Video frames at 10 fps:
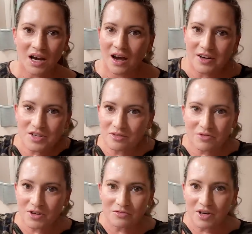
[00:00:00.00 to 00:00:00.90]
I just haven't
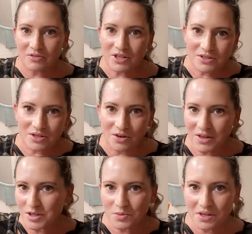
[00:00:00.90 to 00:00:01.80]
found a favorite. So
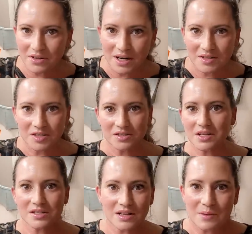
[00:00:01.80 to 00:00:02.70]
that's why they're not on this list.